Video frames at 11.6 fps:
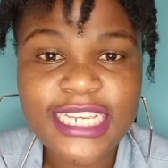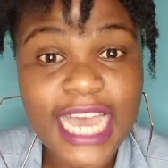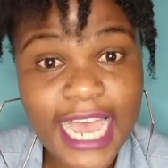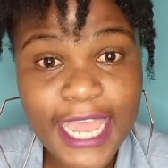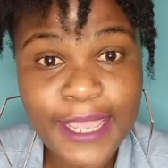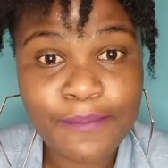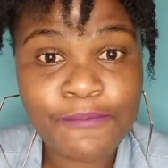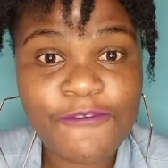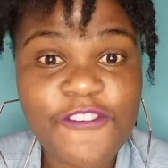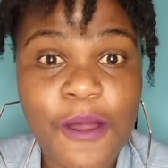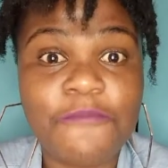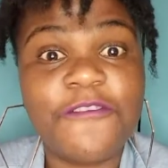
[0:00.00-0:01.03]
time
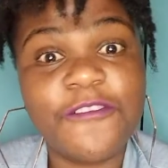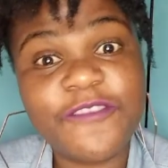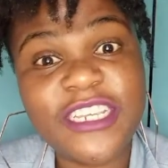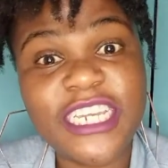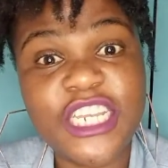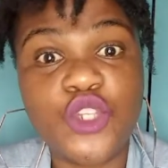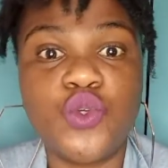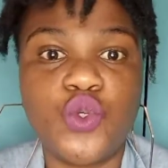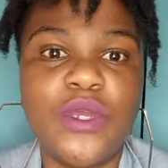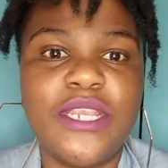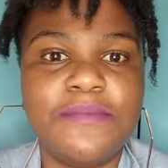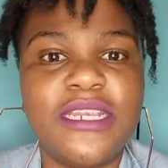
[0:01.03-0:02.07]
from 15 to
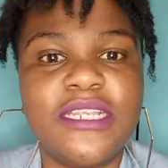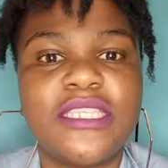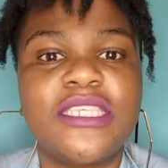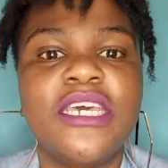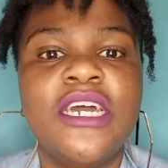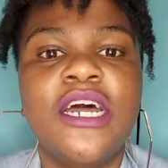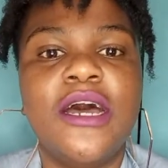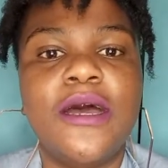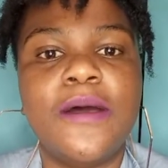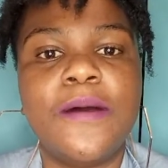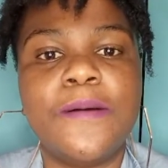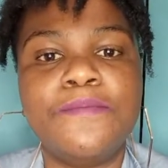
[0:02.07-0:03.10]
20 minutes
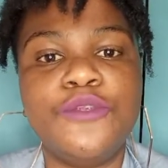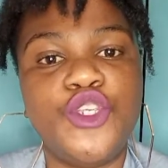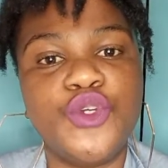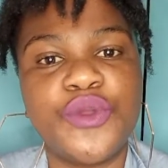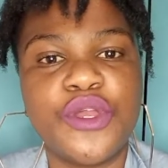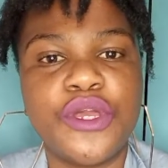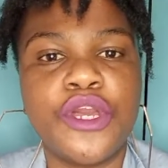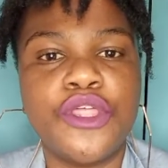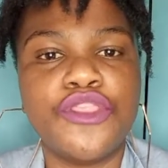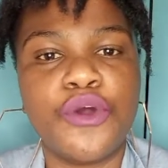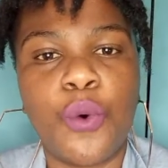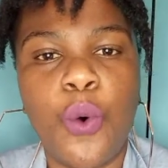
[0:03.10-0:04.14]
um, during
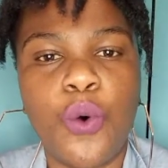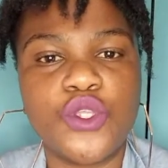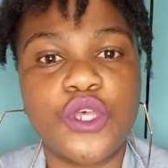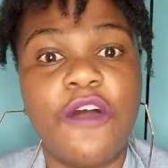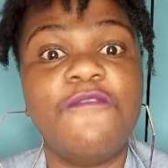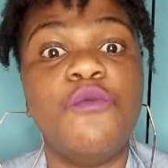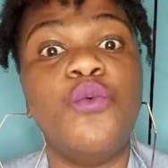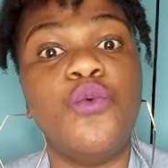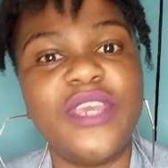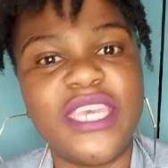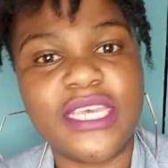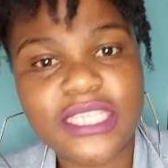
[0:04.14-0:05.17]
the course of
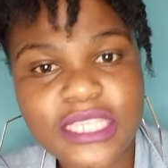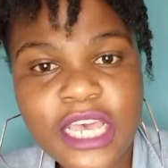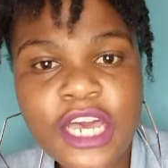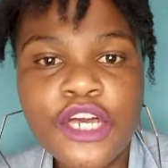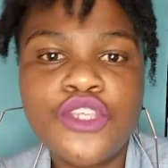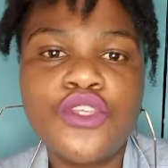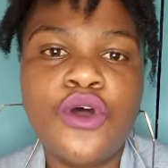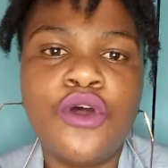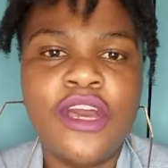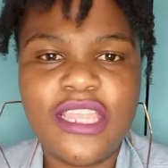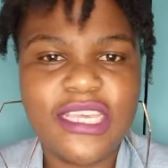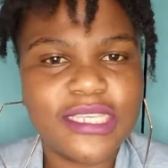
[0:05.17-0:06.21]
weeks.
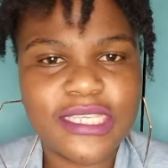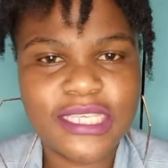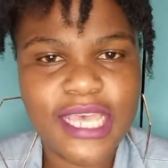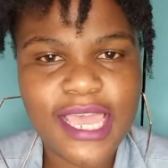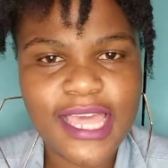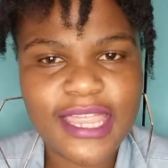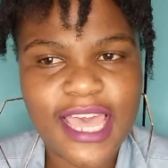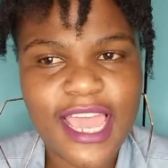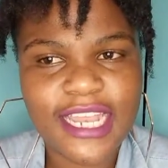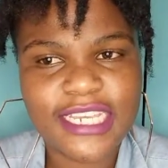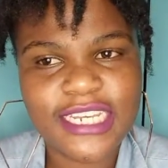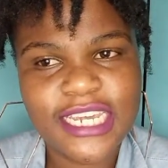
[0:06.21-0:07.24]
So there's a saying
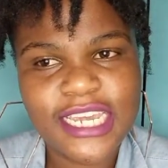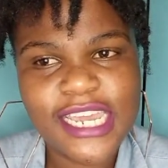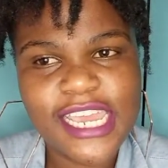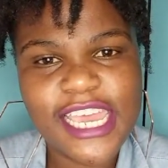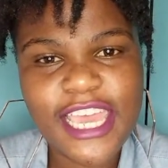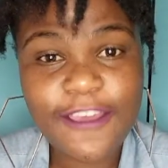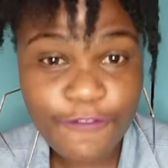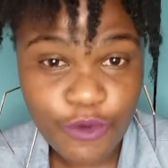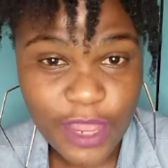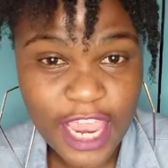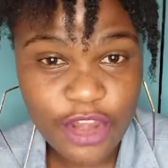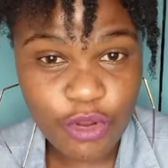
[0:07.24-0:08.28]
that if
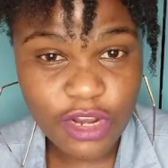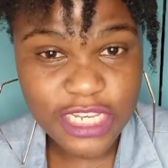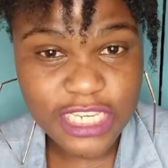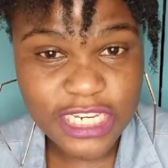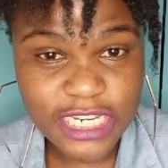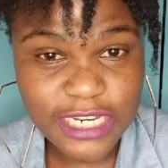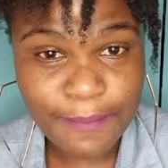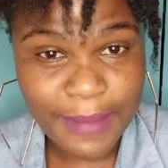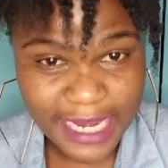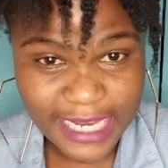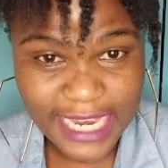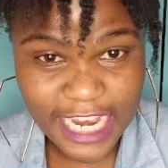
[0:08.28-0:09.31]
you cannot
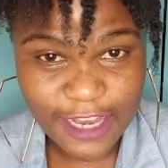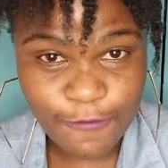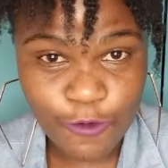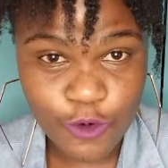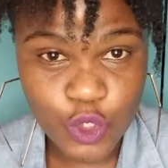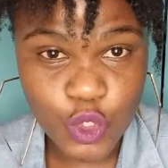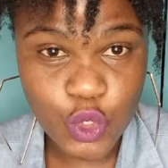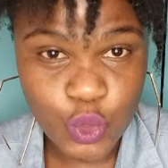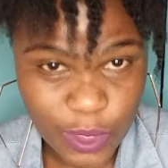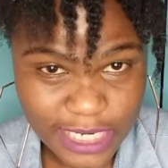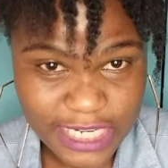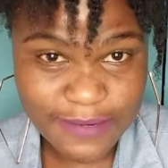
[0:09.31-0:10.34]
meditate for
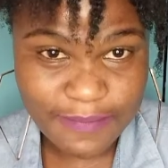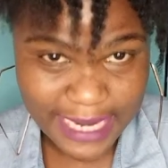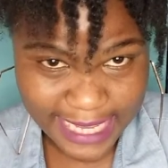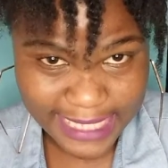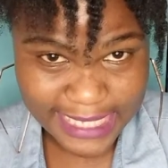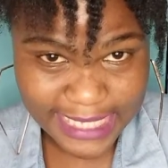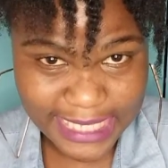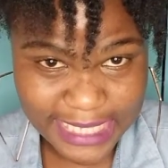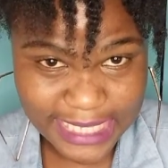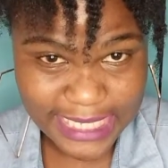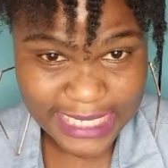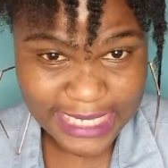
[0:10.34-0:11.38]
20 minutes
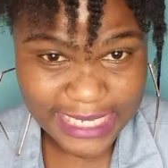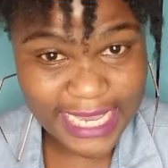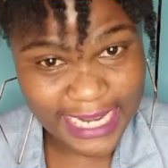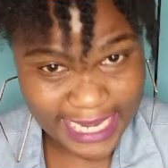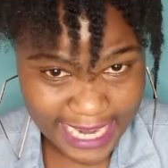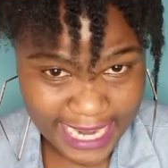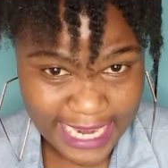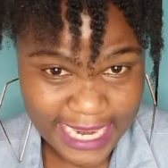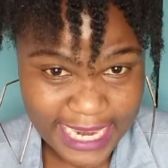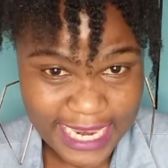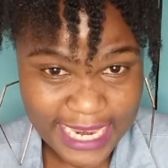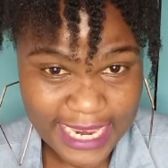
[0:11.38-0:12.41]
a day,
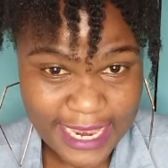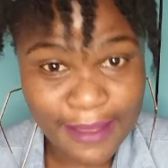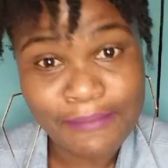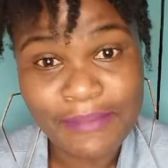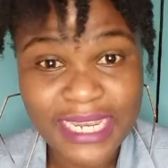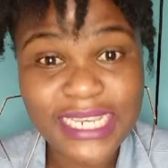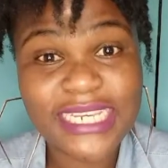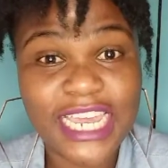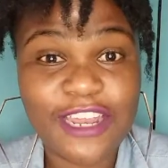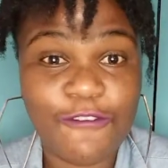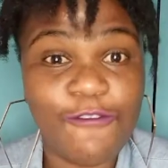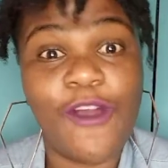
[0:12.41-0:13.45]

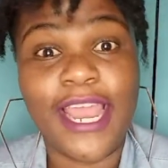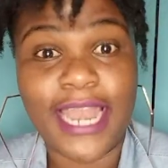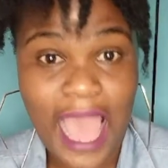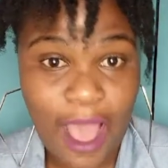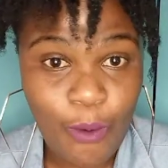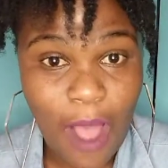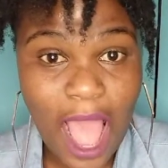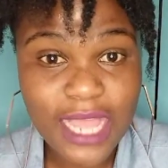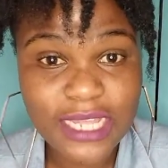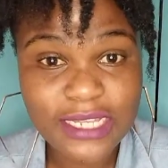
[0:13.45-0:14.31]
meditate for an hour.